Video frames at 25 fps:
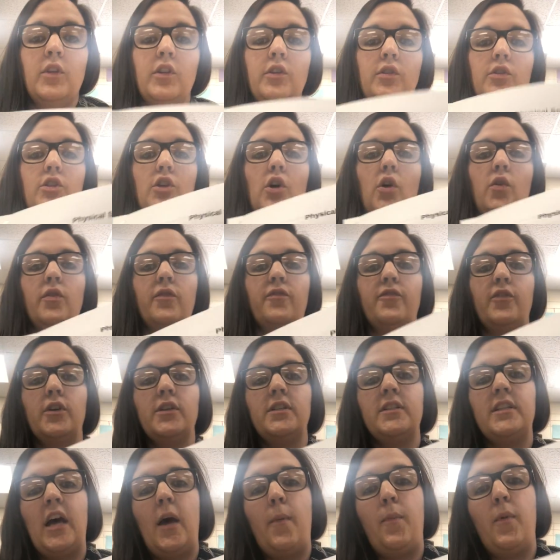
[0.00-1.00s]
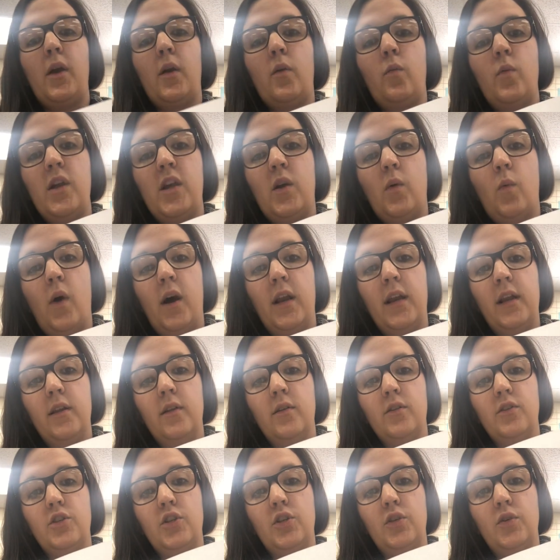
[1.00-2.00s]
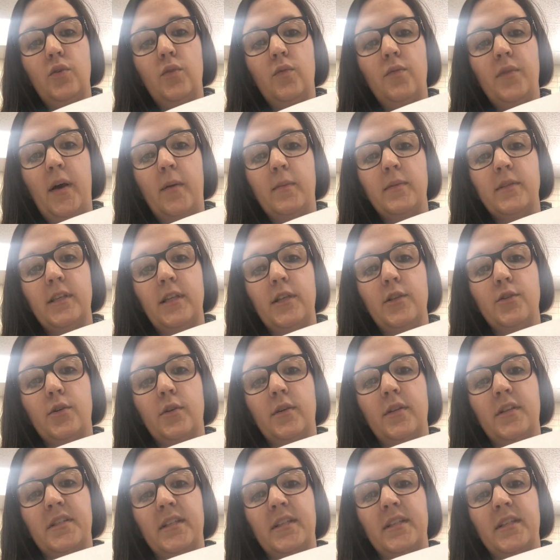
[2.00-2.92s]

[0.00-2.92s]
So the first topic, week 1 and 2, that was Intro to